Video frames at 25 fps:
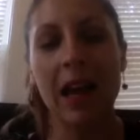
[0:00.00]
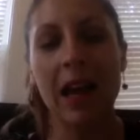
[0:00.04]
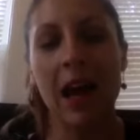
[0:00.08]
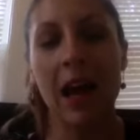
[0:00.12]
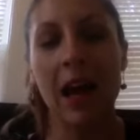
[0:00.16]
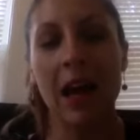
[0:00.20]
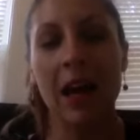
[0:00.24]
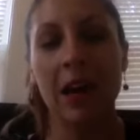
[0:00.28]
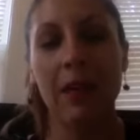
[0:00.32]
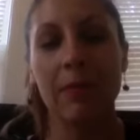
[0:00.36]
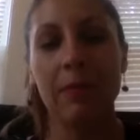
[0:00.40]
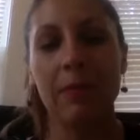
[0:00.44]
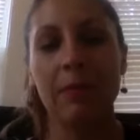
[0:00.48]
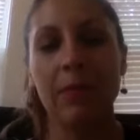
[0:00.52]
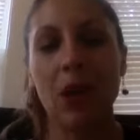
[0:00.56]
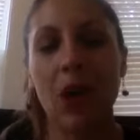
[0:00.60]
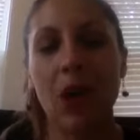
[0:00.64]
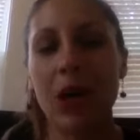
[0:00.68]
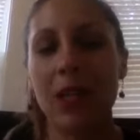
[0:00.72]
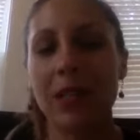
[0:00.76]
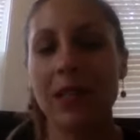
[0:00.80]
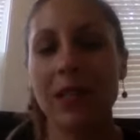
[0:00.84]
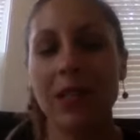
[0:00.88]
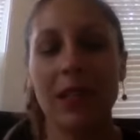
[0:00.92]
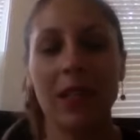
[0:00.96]
I'm
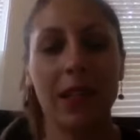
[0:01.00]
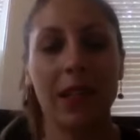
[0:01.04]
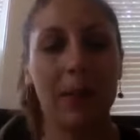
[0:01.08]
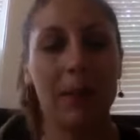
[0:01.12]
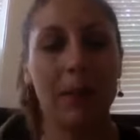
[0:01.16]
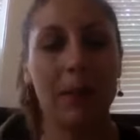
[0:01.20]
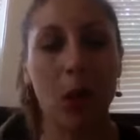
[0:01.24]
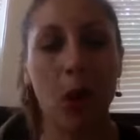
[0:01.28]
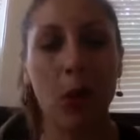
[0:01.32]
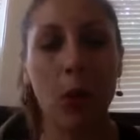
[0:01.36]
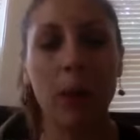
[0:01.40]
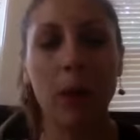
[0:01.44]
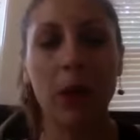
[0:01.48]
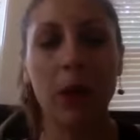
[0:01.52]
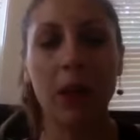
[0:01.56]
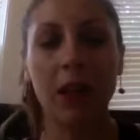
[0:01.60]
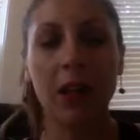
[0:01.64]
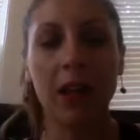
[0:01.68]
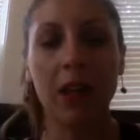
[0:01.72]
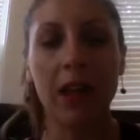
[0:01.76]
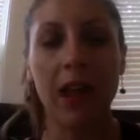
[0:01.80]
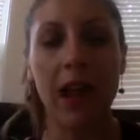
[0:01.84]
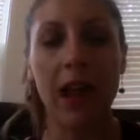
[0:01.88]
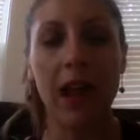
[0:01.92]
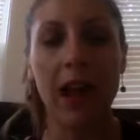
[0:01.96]
constantly
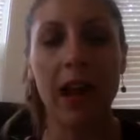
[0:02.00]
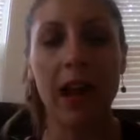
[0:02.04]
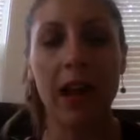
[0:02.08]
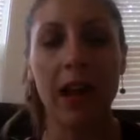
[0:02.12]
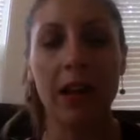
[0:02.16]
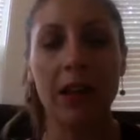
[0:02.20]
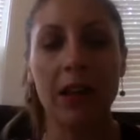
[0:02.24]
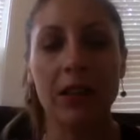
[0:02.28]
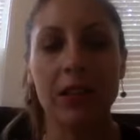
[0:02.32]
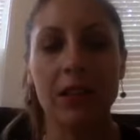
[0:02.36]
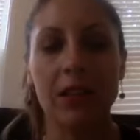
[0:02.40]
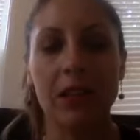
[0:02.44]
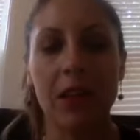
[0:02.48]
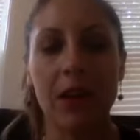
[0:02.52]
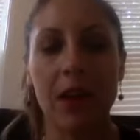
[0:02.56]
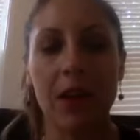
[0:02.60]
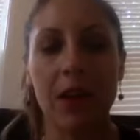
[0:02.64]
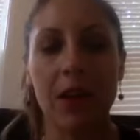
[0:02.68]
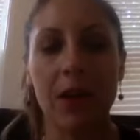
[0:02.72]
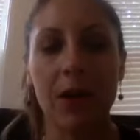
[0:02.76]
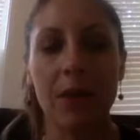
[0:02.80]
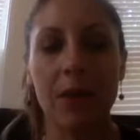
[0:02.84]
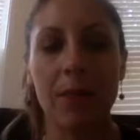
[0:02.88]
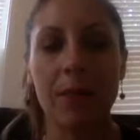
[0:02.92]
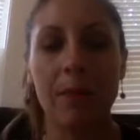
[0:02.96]
mobile, and
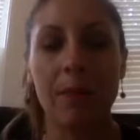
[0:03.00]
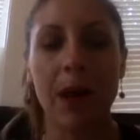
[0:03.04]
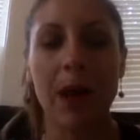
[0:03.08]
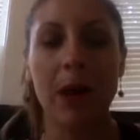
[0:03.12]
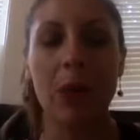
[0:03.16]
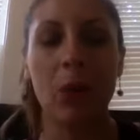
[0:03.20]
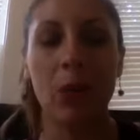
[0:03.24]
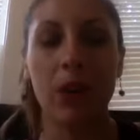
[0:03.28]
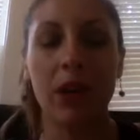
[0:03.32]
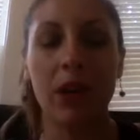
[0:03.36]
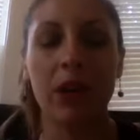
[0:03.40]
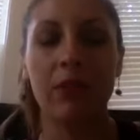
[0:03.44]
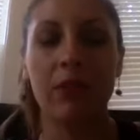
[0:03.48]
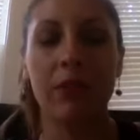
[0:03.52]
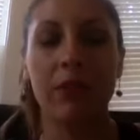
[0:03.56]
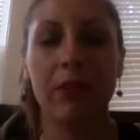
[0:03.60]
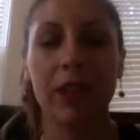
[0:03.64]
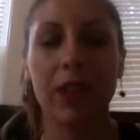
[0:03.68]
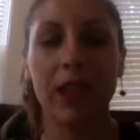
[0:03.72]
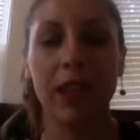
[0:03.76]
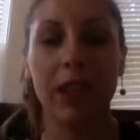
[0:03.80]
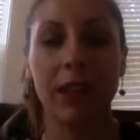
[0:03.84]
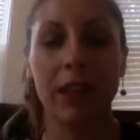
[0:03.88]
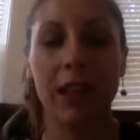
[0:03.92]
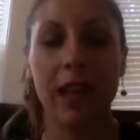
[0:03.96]
my work
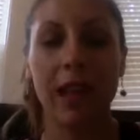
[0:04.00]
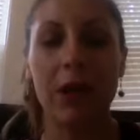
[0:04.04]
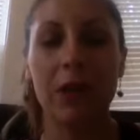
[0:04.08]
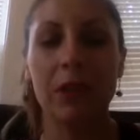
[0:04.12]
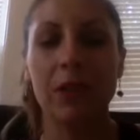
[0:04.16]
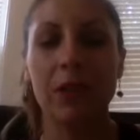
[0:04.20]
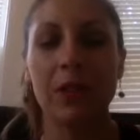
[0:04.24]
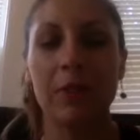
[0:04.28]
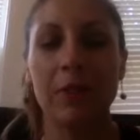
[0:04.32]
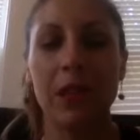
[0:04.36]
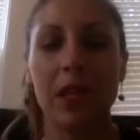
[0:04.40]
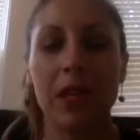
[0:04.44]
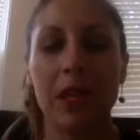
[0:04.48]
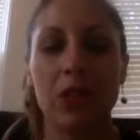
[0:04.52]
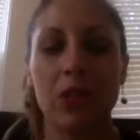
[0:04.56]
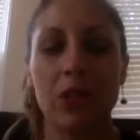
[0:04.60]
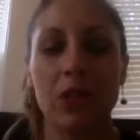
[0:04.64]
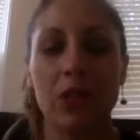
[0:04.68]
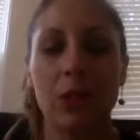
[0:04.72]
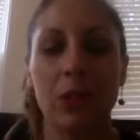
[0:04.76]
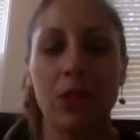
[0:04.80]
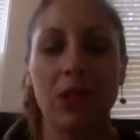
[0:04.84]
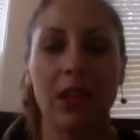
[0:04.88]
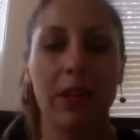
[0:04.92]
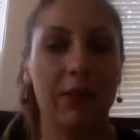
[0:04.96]
really allows me
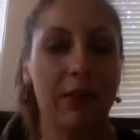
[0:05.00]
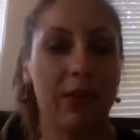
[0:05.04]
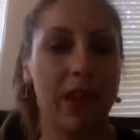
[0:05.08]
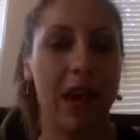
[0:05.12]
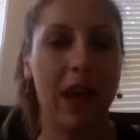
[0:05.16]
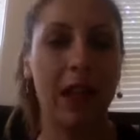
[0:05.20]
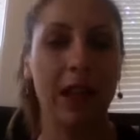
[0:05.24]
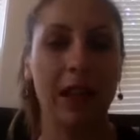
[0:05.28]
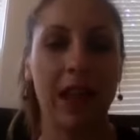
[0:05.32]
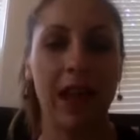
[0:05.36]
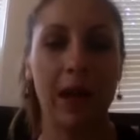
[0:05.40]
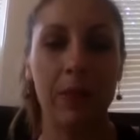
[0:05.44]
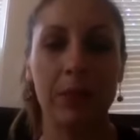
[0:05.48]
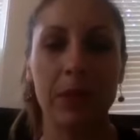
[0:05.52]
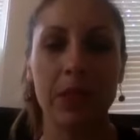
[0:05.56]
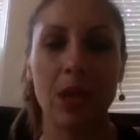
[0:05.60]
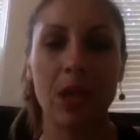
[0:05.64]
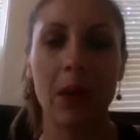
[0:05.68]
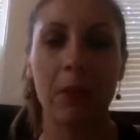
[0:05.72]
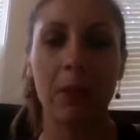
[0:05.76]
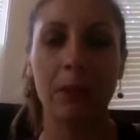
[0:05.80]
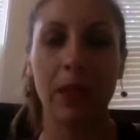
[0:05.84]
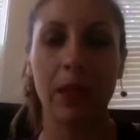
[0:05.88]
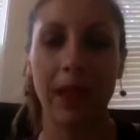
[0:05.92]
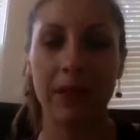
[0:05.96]
to live that
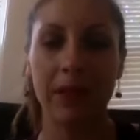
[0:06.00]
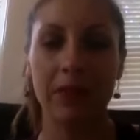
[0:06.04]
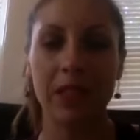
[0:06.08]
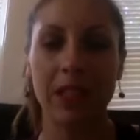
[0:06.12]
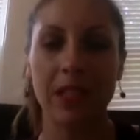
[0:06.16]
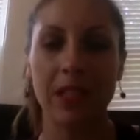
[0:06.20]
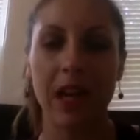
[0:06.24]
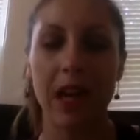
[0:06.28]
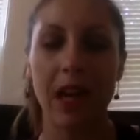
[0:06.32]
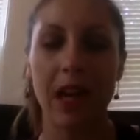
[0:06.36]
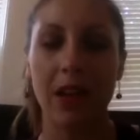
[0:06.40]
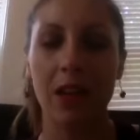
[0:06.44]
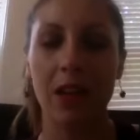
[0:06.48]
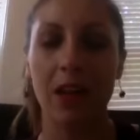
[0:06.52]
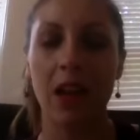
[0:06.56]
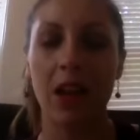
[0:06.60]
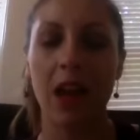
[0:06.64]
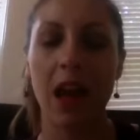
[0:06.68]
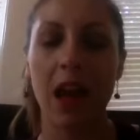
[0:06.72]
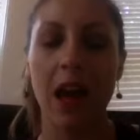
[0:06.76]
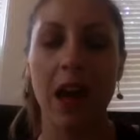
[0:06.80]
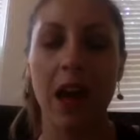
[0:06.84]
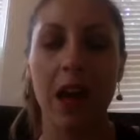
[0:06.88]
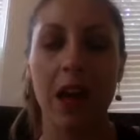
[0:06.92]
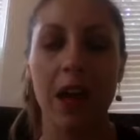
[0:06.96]
laptop lifestyle
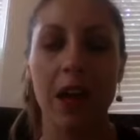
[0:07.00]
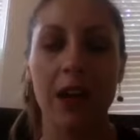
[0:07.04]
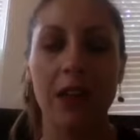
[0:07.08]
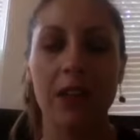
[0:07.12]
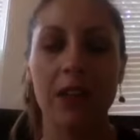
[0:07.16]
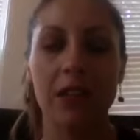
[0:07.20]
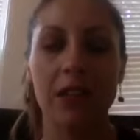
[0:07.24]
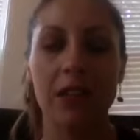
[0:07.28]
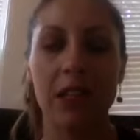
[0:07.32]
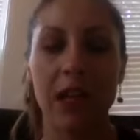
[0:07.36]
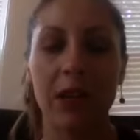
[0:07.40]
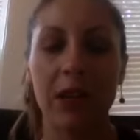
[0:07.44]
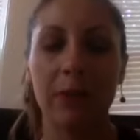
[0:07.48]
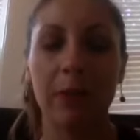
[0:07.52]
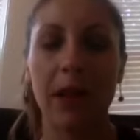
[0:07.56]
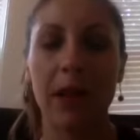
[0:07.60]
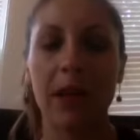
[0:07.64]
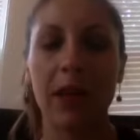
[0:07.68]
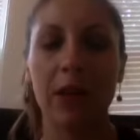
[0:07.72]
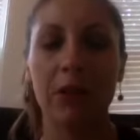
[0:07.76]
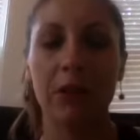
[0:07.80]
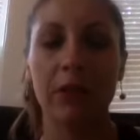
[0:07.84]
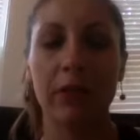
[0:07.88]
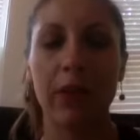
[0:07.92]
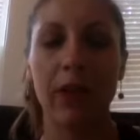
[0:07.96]
and take my
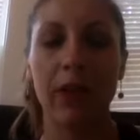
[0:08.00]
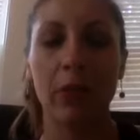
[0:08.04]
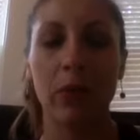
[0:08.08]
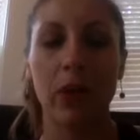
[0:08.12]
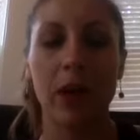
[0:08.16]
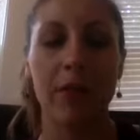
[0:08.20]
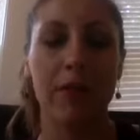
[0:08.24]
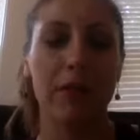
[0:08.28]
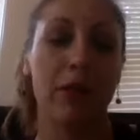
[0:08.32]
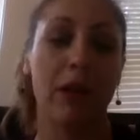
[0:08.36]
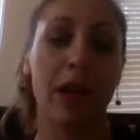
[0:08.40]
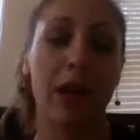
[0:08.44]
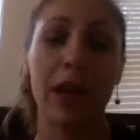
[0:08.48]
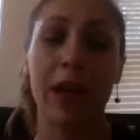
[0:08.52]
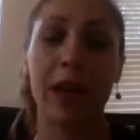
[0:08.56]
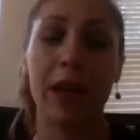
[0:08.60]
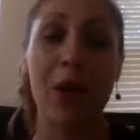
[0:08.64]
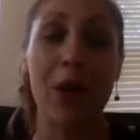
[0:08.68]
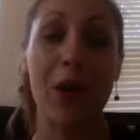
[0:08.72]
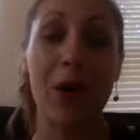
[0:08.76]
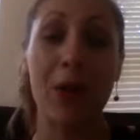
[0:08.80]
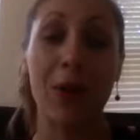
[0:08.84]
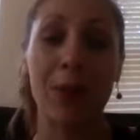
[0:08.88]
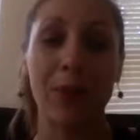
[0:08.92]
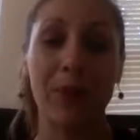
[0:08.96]
career wherever I
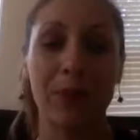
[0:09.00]
go.